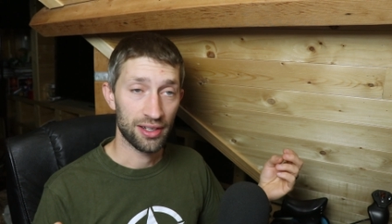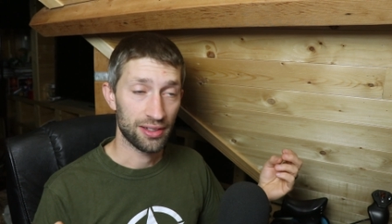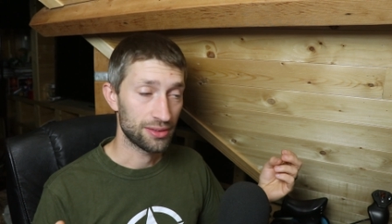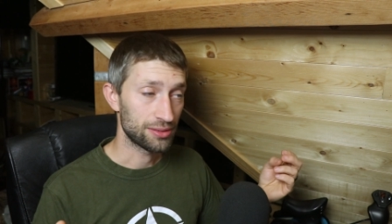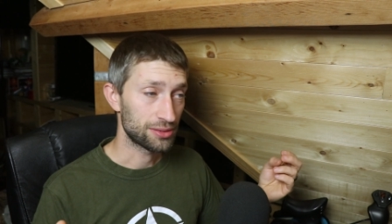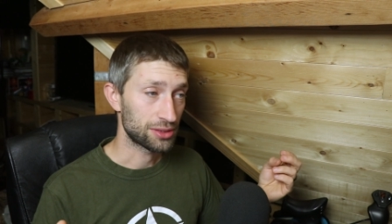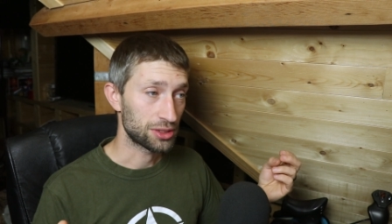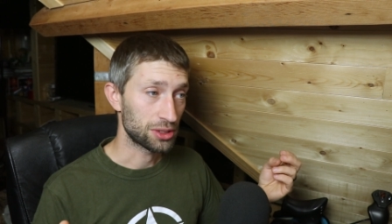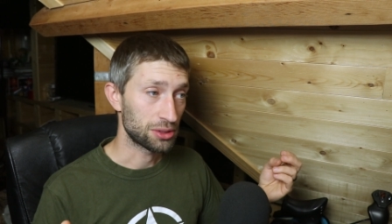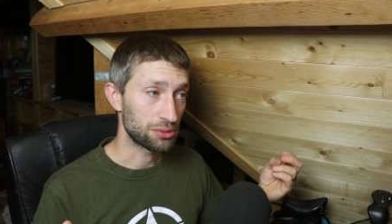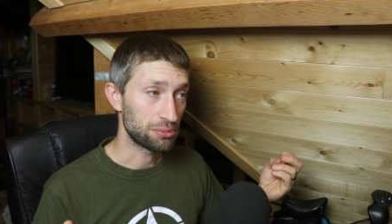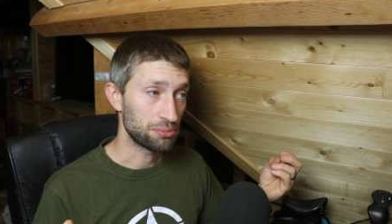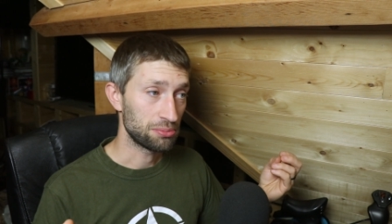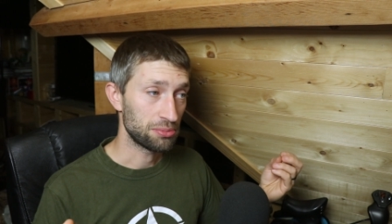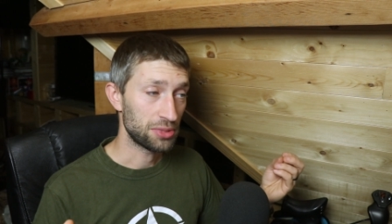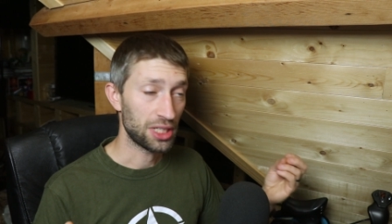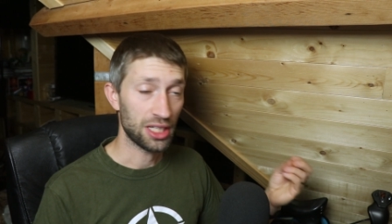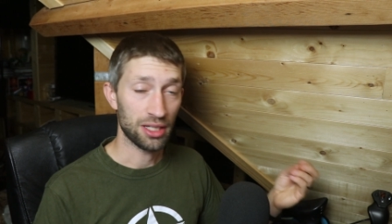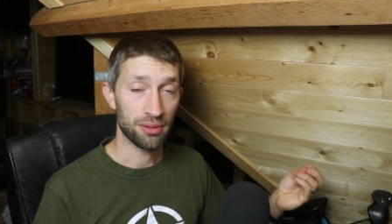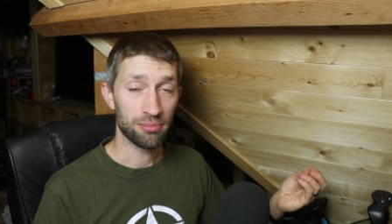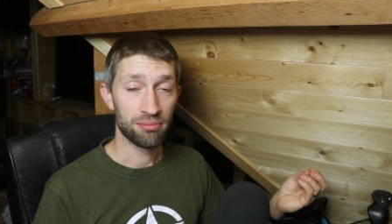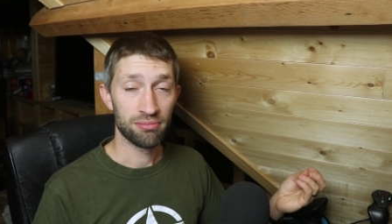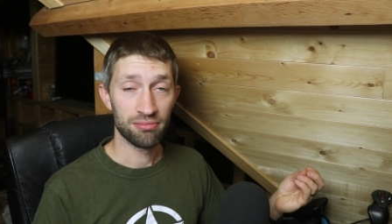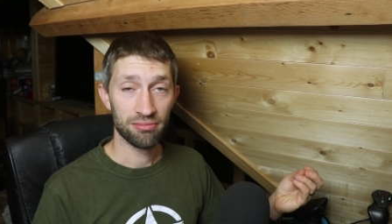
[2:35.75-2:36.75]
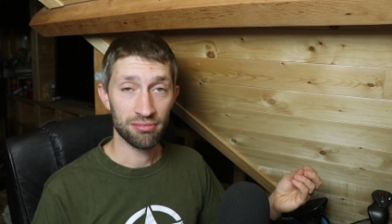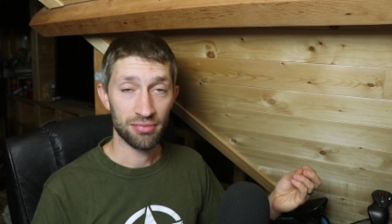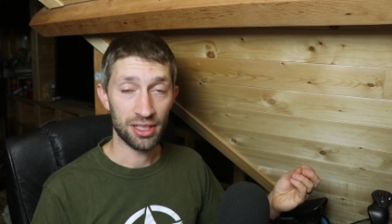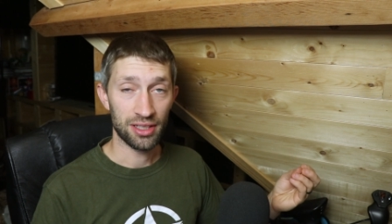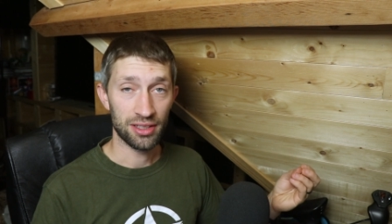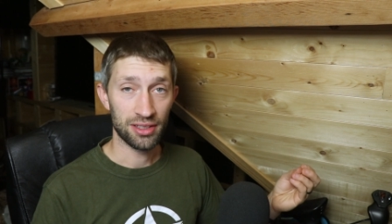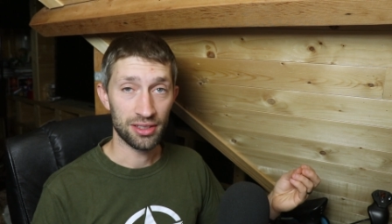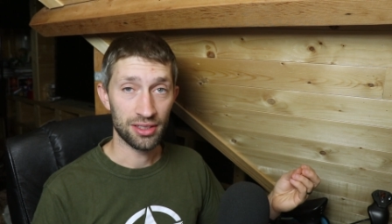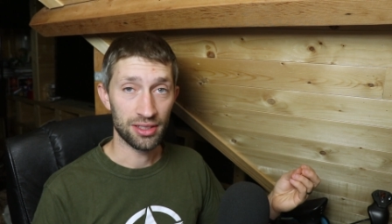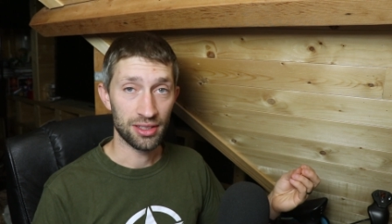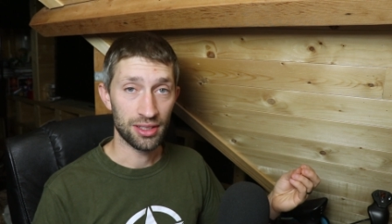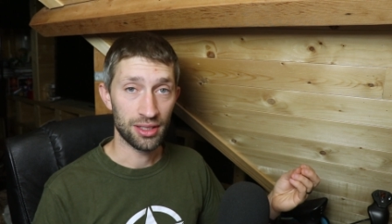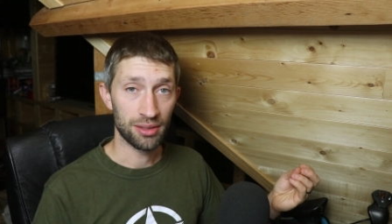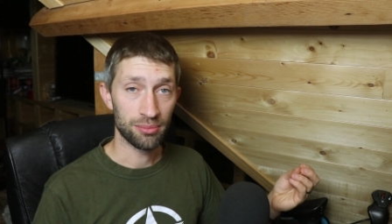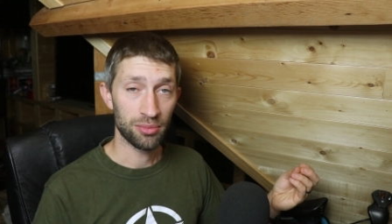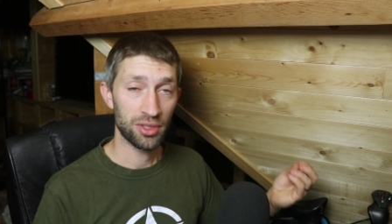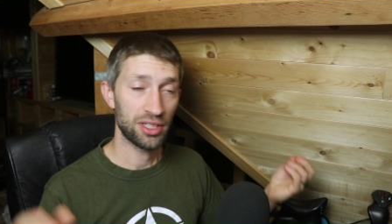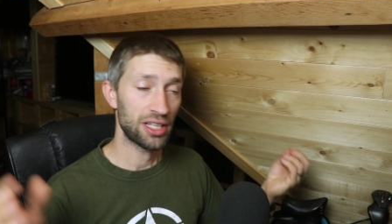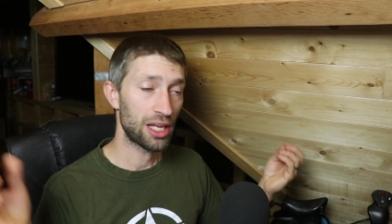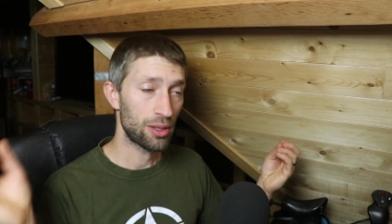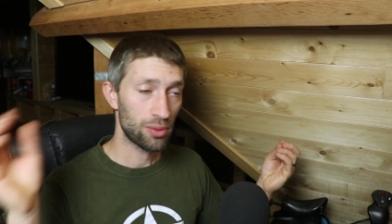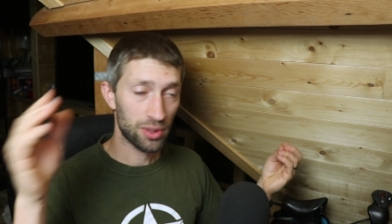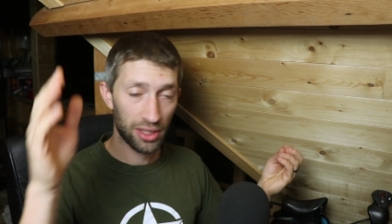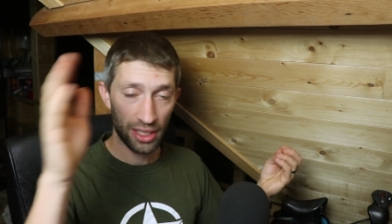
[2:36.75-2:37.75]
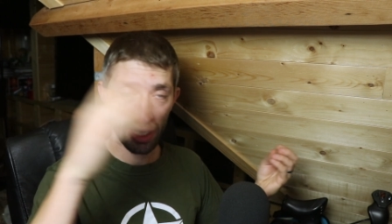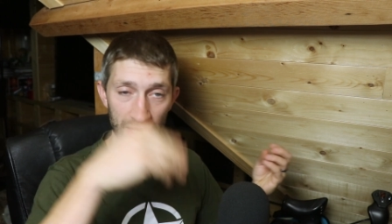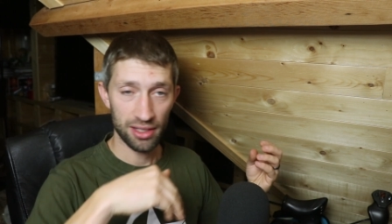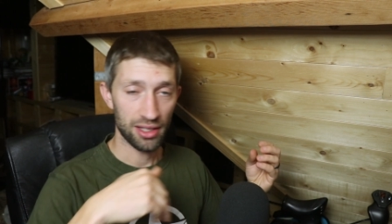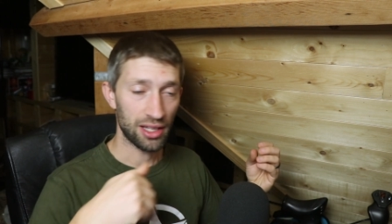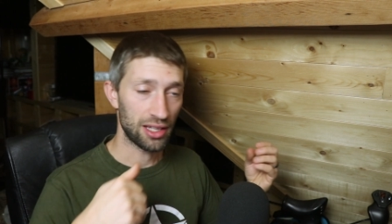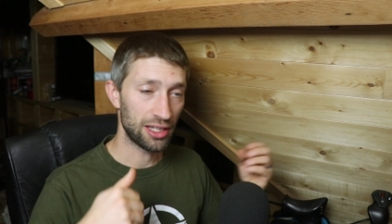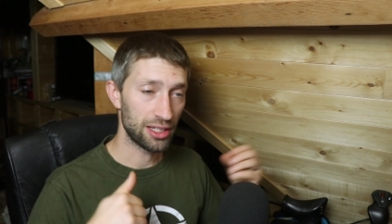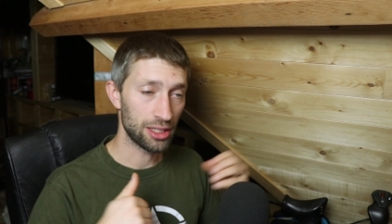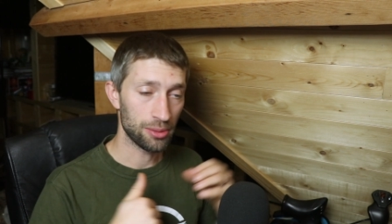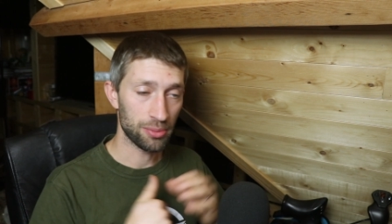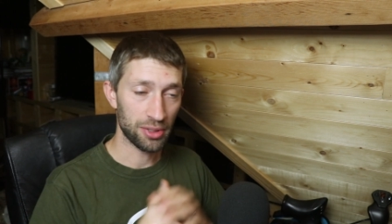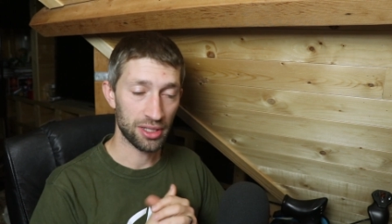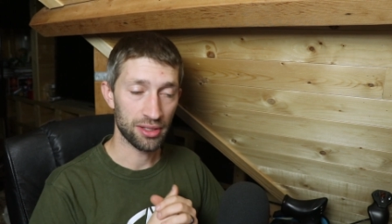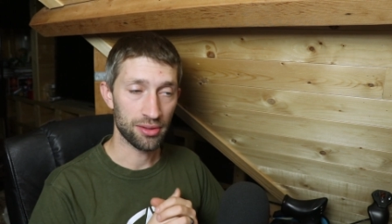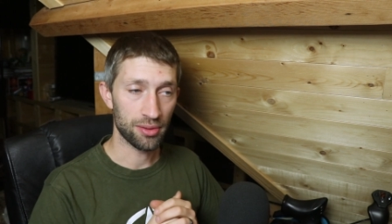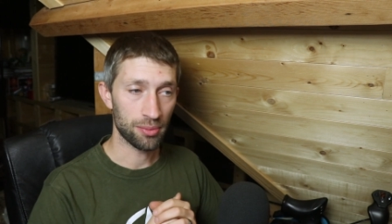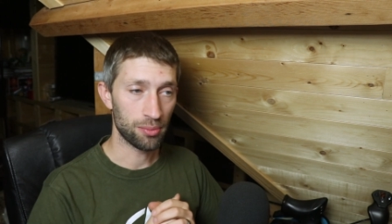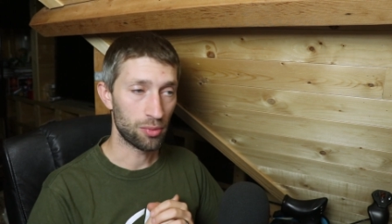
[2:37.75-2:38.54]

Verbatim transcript: So yeah, uh, but I will get a little bit